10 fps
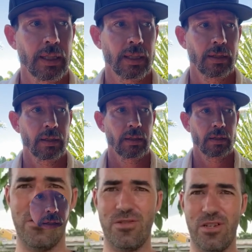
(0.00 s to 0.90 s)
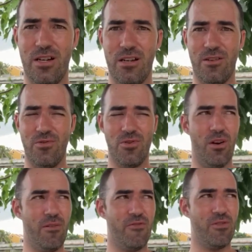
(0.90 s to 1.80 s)
Tigers, good
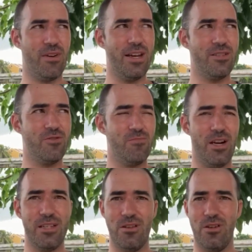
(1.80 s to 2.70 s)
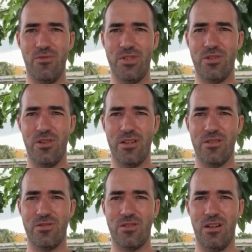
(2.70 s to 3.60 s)
timing for the Raiders to play below the
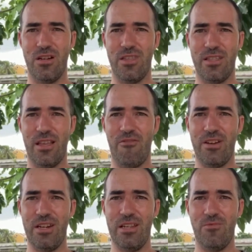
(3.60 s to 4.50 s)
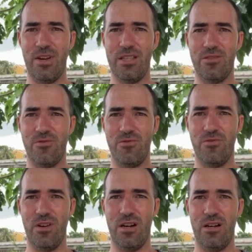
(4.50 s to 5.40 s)
Tigers. They definitely need a win
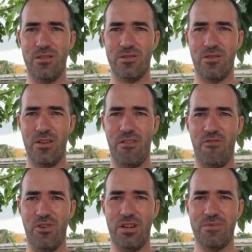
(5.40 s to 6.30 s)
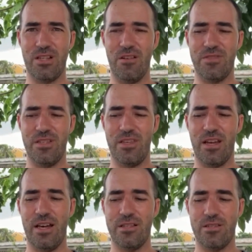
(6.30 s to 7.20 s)
to solidify themselves in the
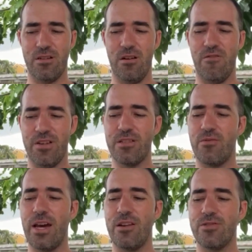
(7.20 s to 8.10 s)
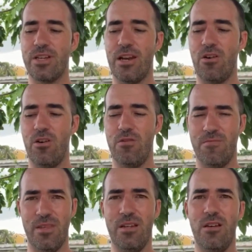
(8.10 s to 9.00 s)
8. So I think the Raiders at home
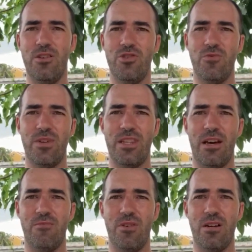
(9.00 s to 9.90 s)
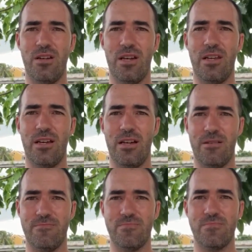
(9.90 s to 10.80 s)
should win that one
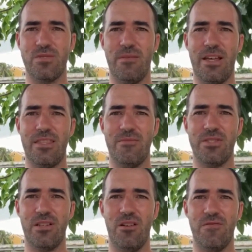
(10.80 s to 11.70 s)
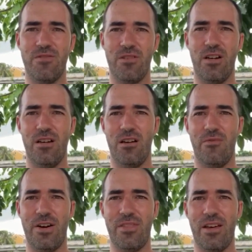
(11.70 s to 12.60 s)
and cement themselves
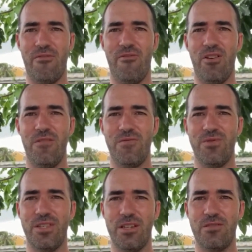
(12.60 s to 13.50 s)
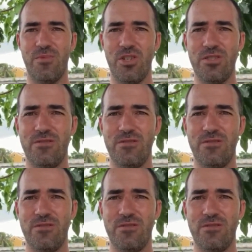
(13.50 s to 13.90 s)
around that 5 to 6 spot.